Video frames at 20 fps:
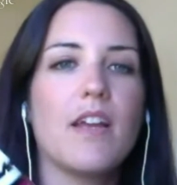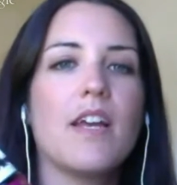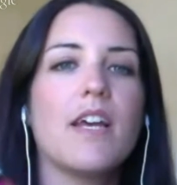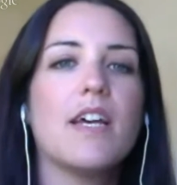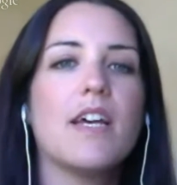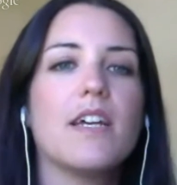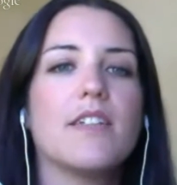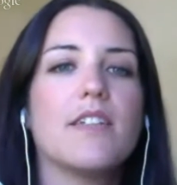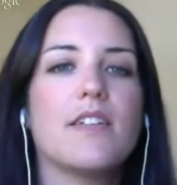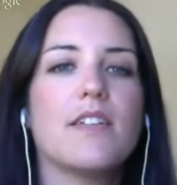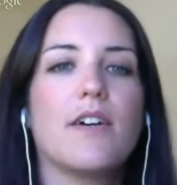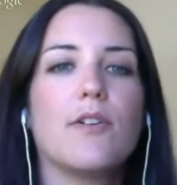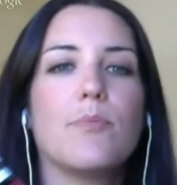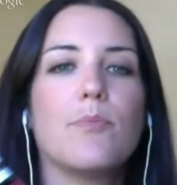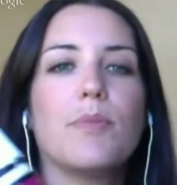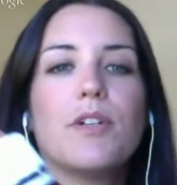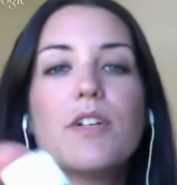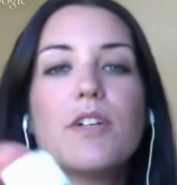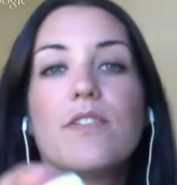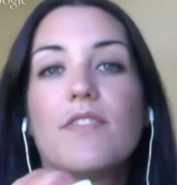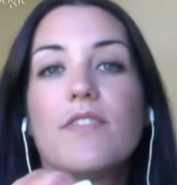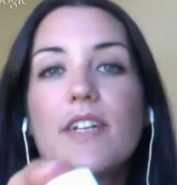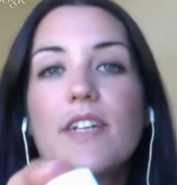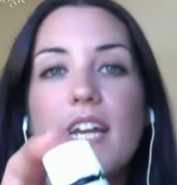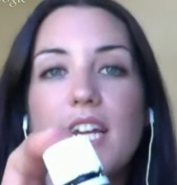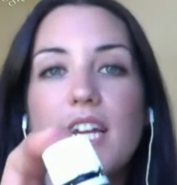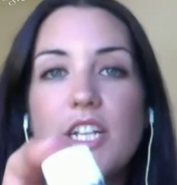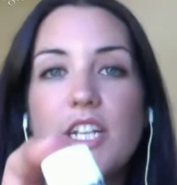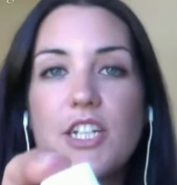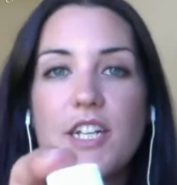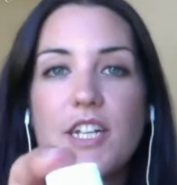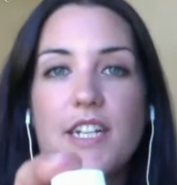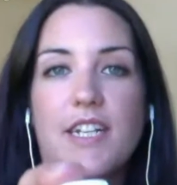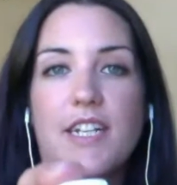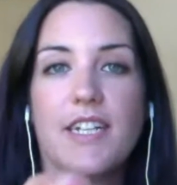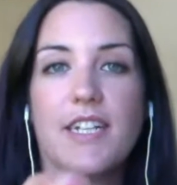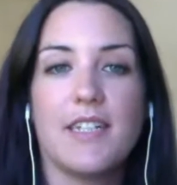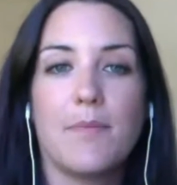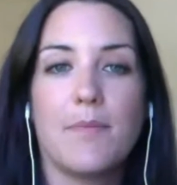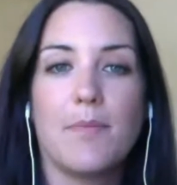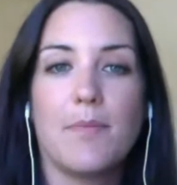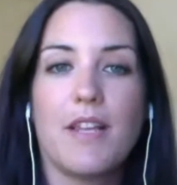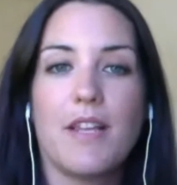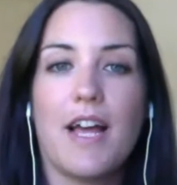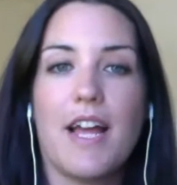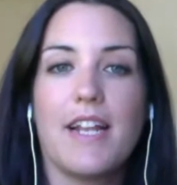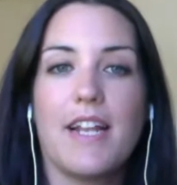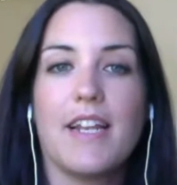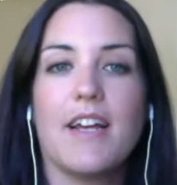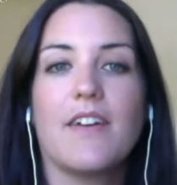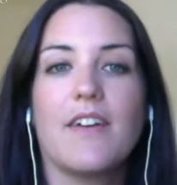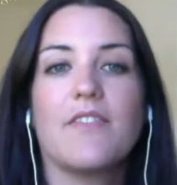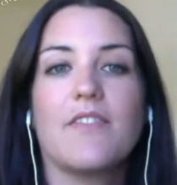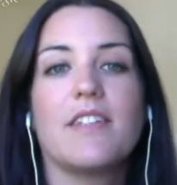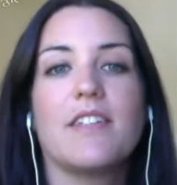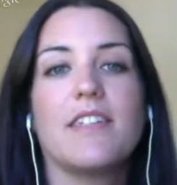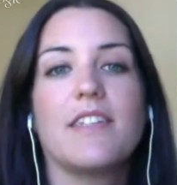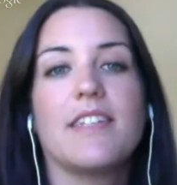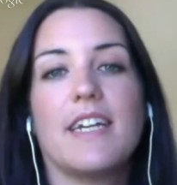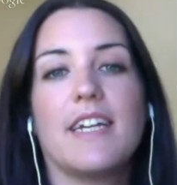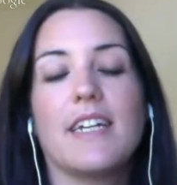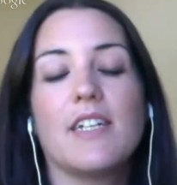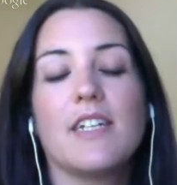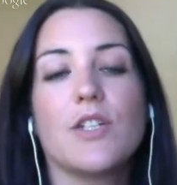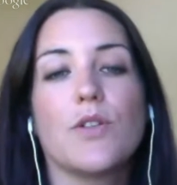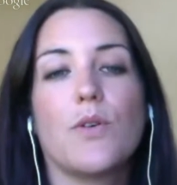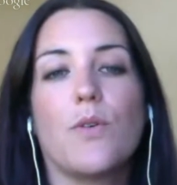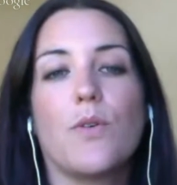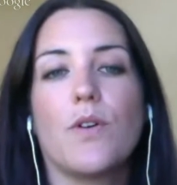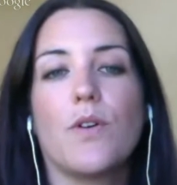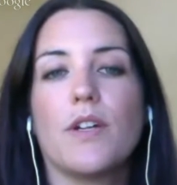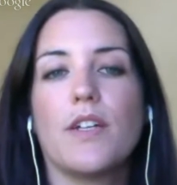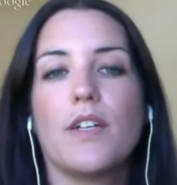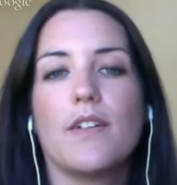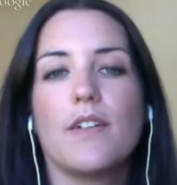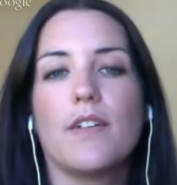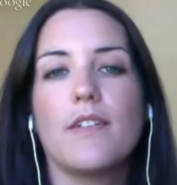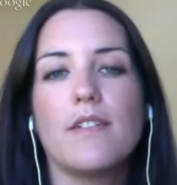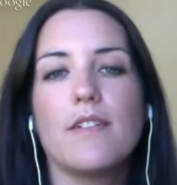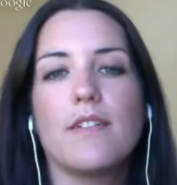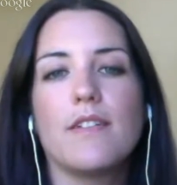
So Purification is a blend of 6 oils.